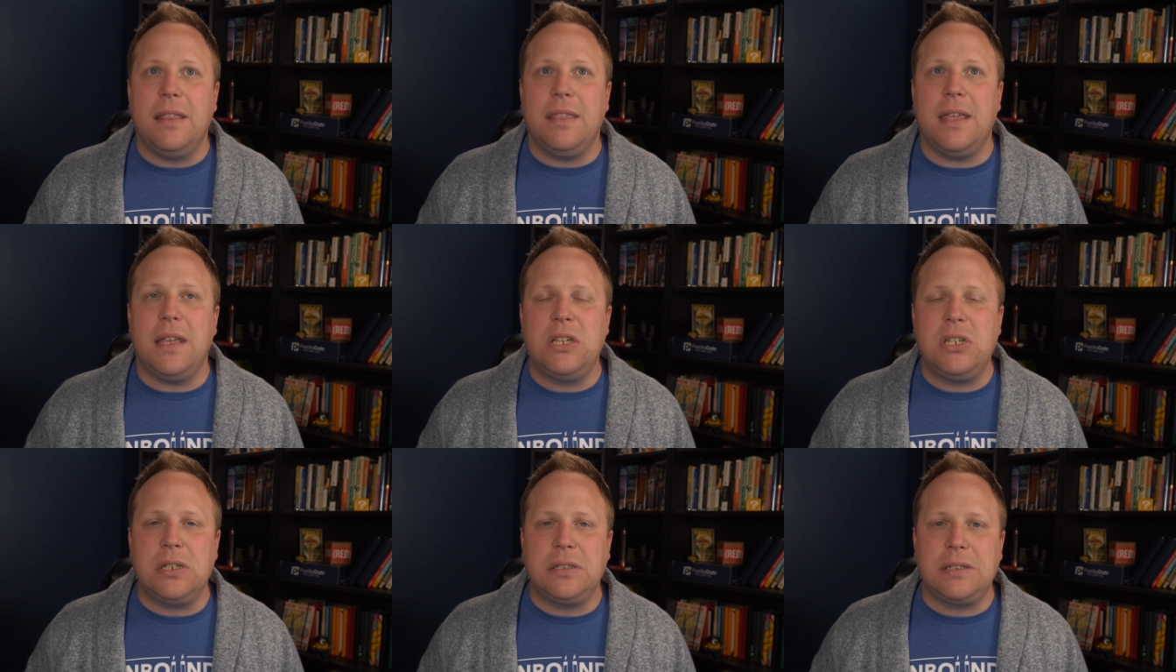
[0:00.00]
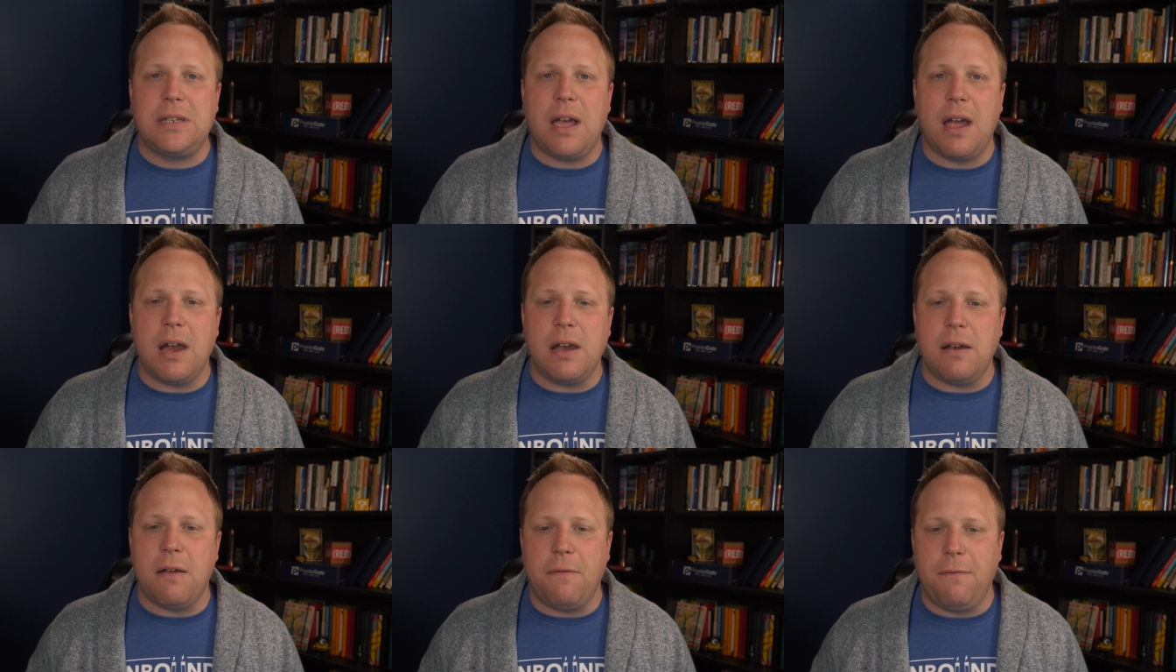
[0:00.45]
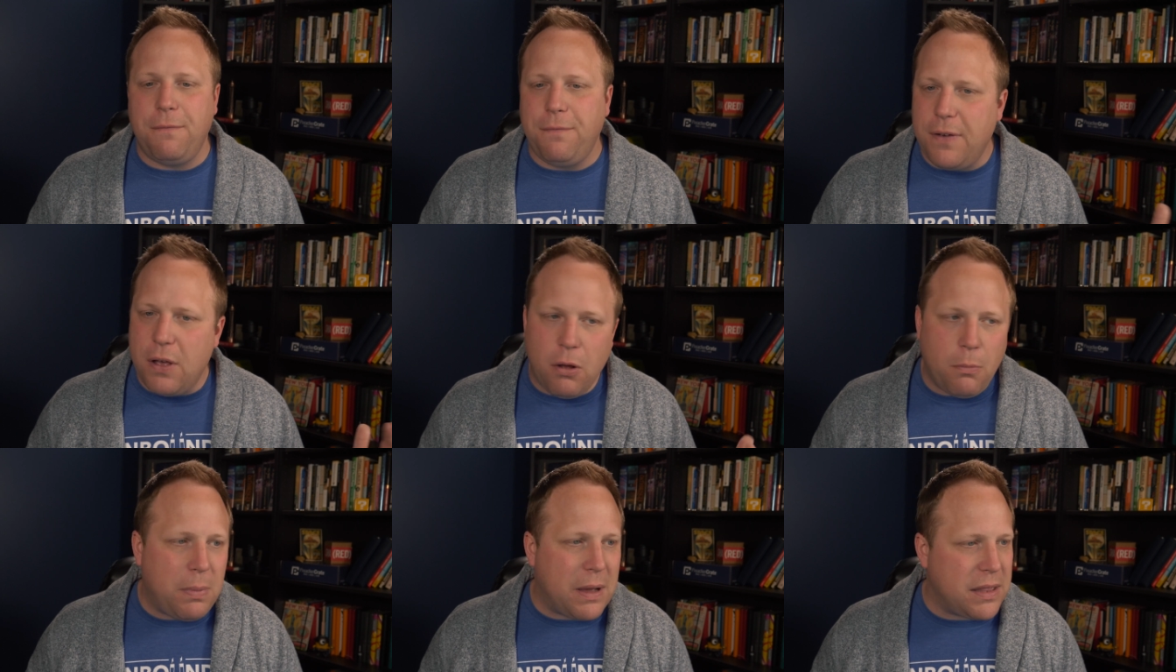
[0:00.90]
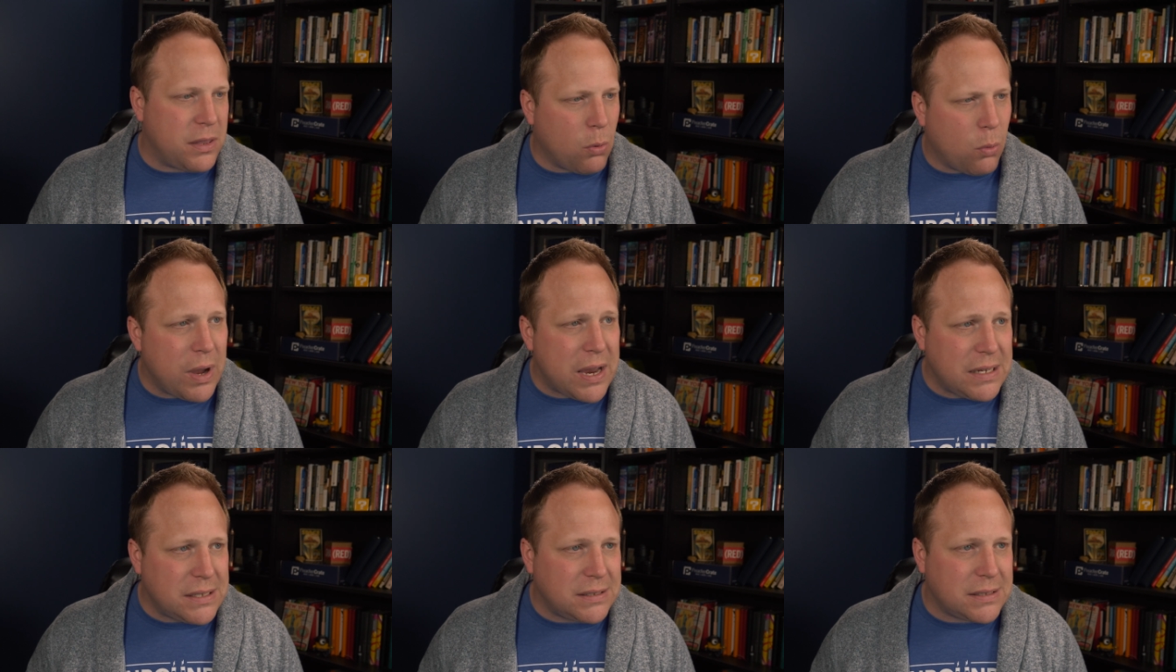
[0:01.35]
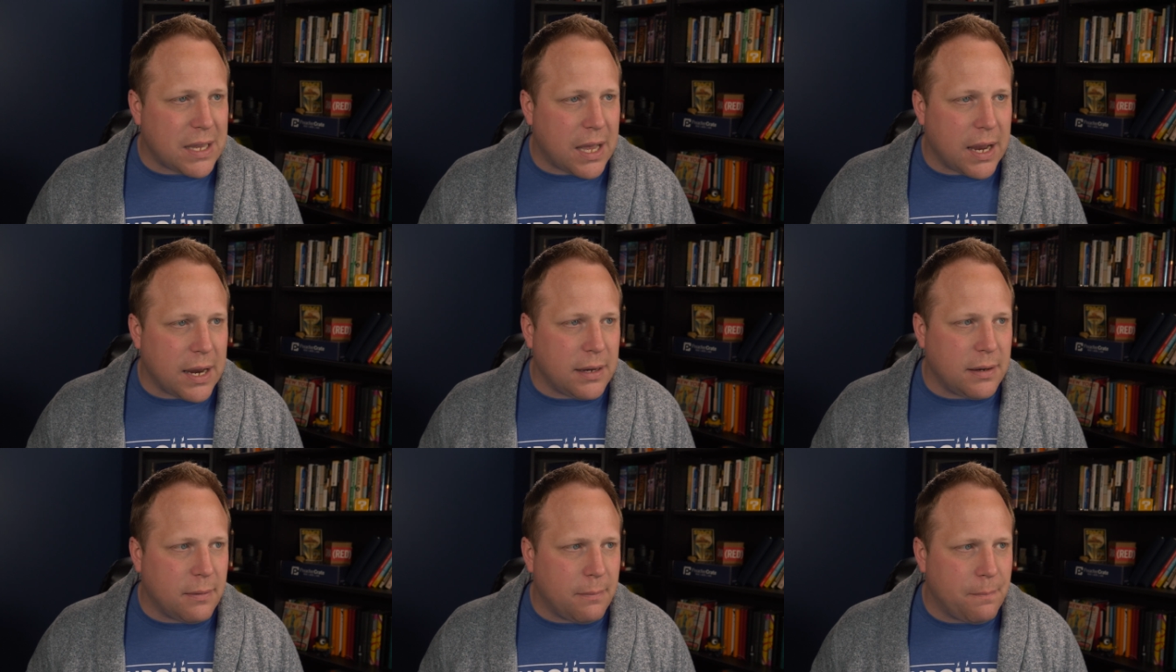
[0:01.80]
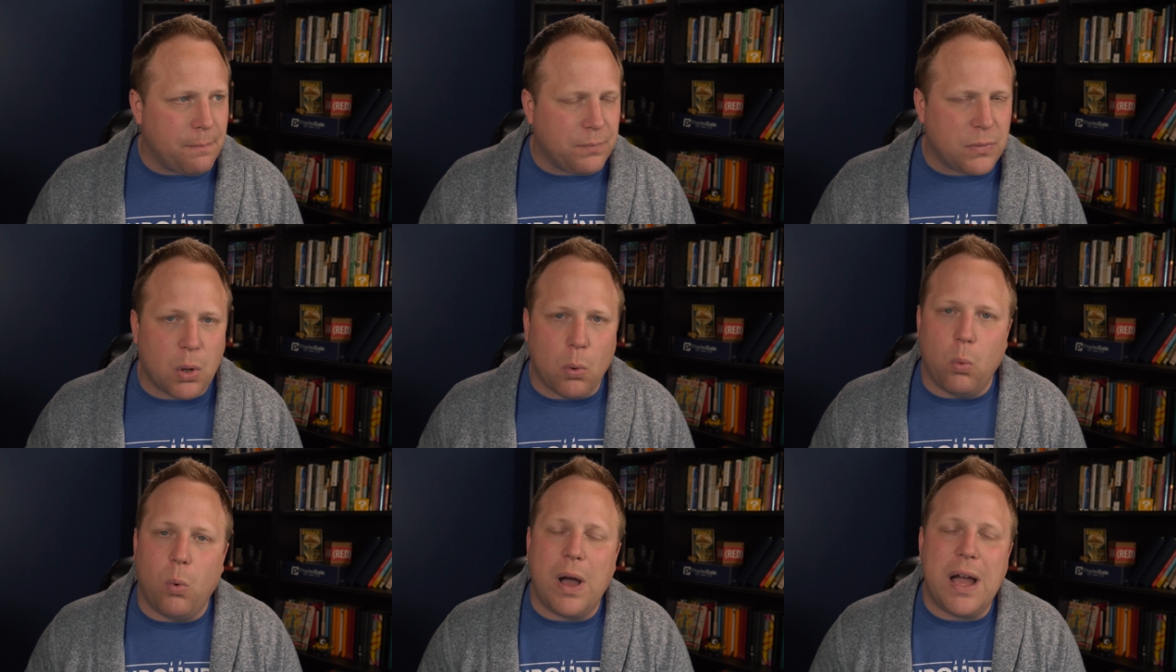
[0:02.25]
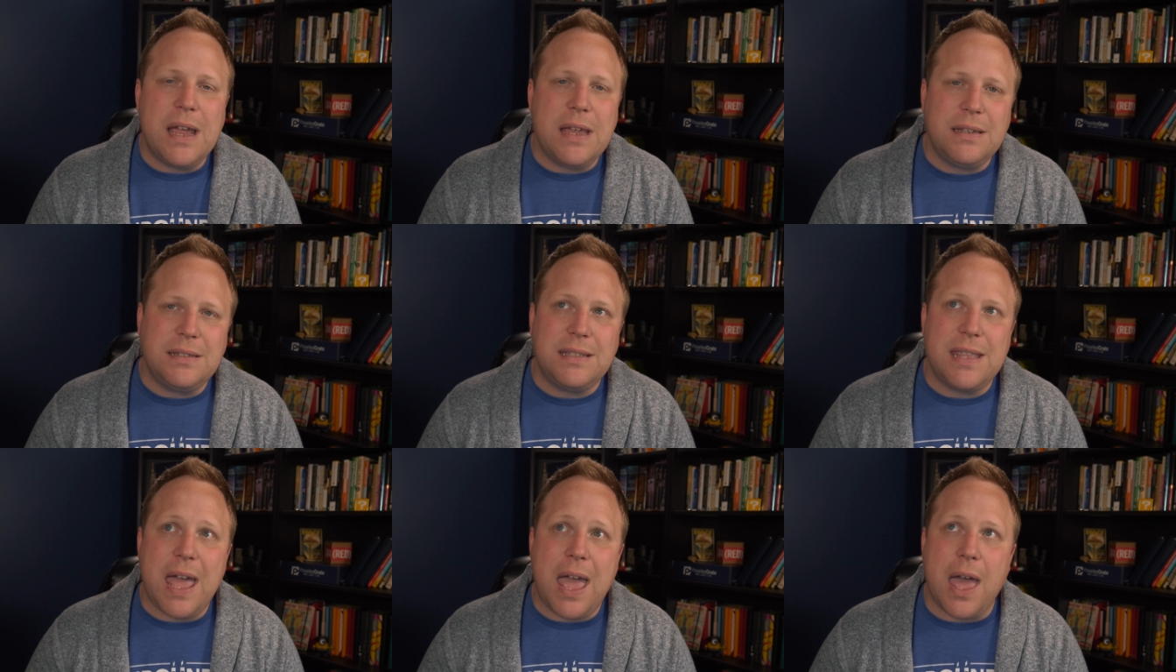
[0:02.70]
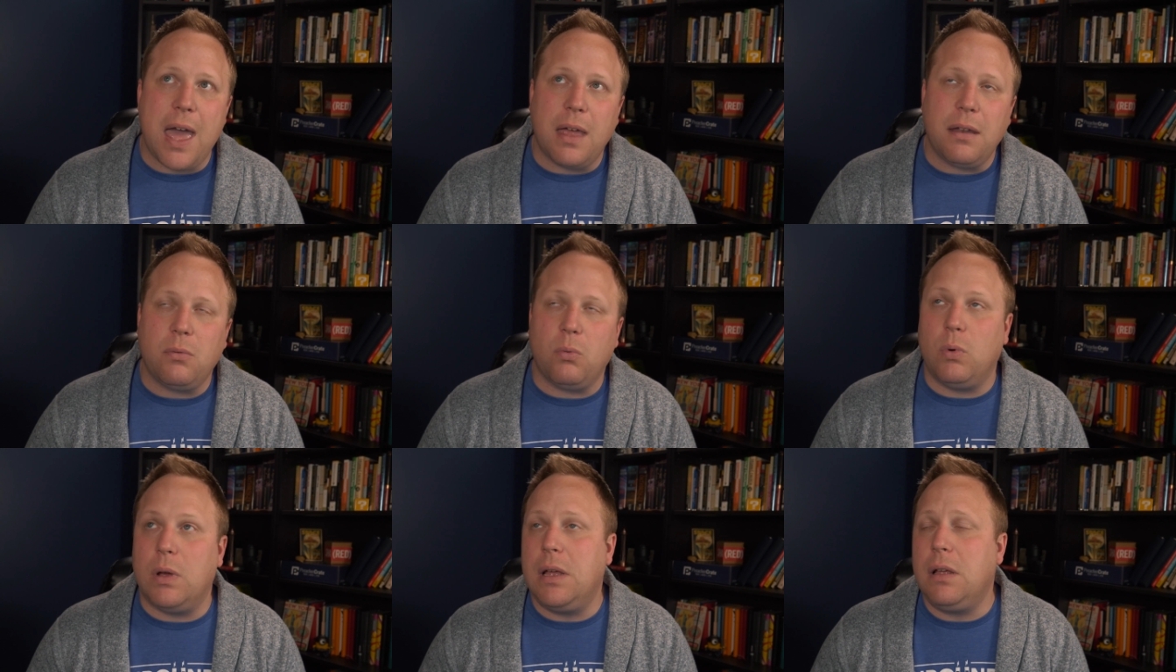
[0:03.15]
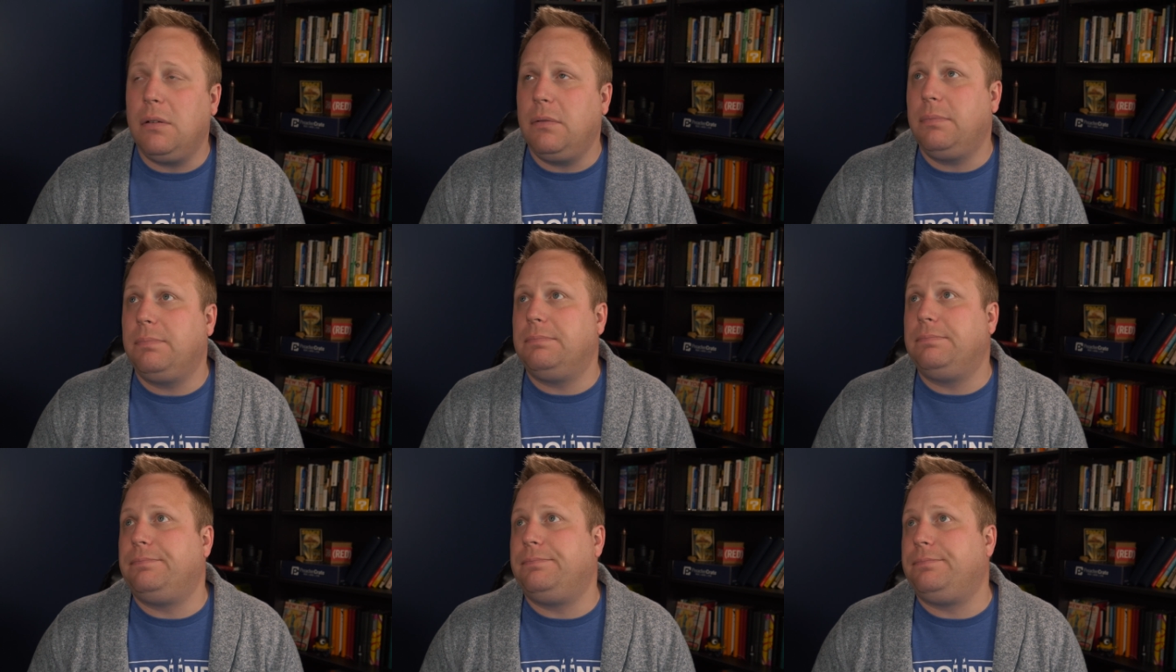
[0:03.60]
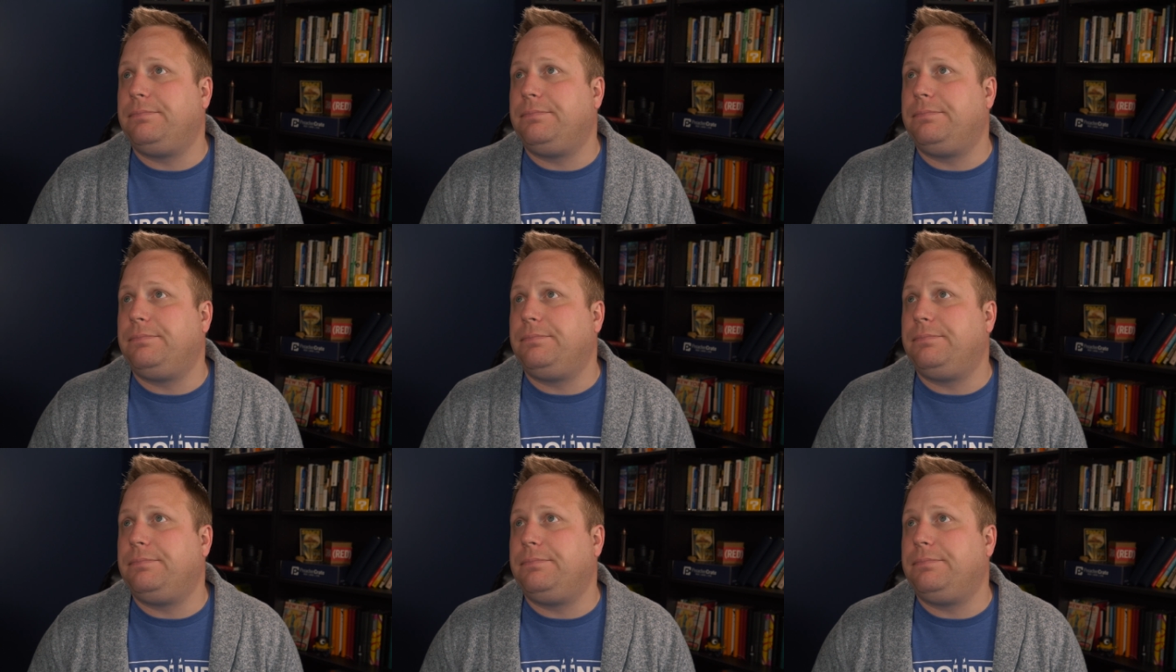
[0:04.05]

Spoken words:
that just kind of fell by the wayside. Why is that? Well,